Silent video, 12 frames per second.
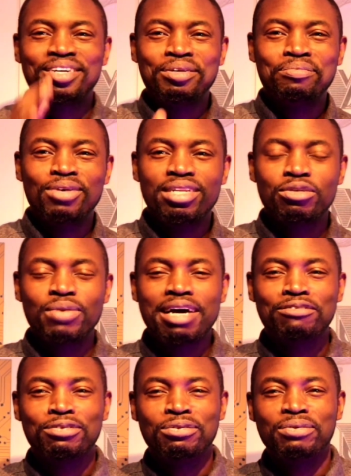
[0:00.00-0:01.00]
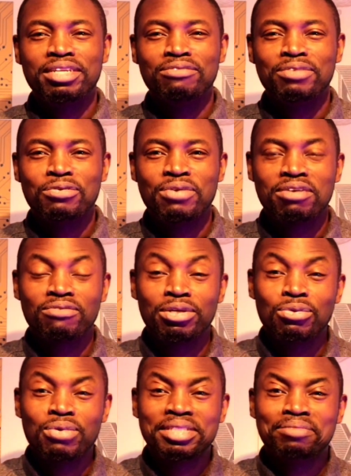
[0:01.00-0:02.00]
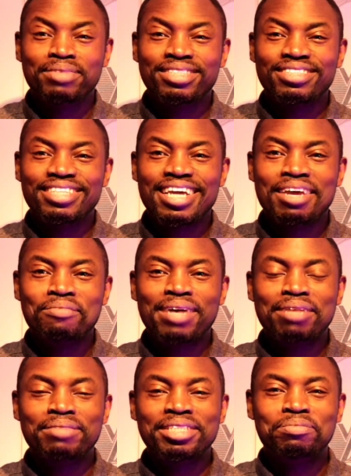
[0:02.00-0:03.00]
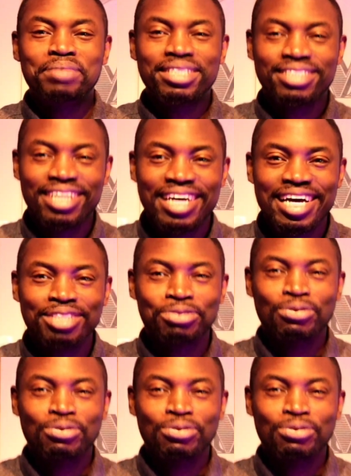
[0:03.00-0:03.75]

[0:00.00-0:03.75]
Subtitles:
Good morning, good afternoon, good evening, wherever you're watching me today. My name is Peter.